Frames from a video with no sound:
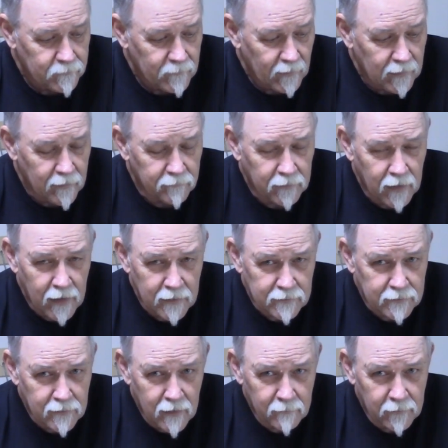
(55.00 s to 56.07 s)
I've got
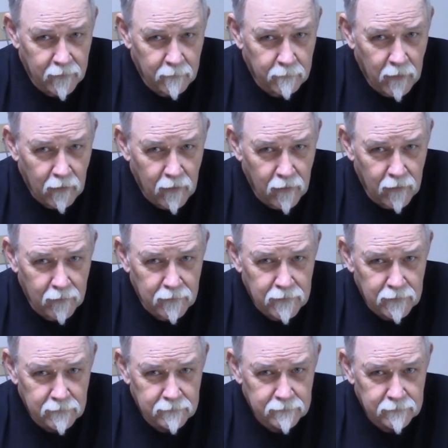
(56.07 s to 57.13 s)
some of the
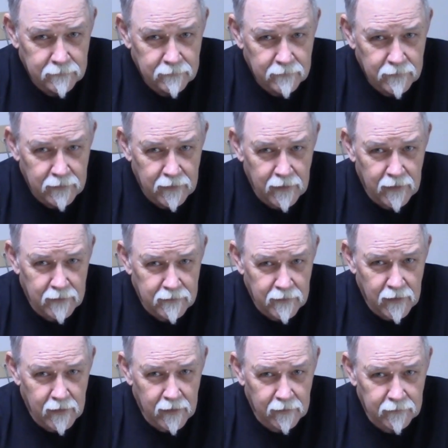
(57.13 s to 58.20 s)
Barnes
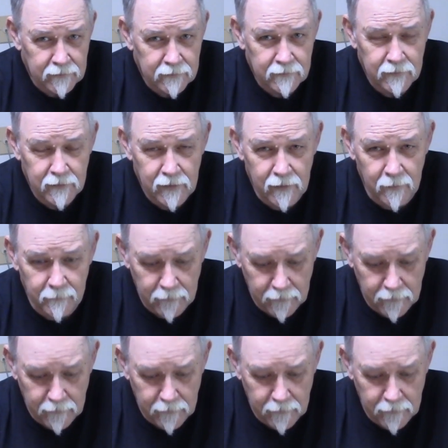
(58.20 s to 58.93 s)
TSX-Tipped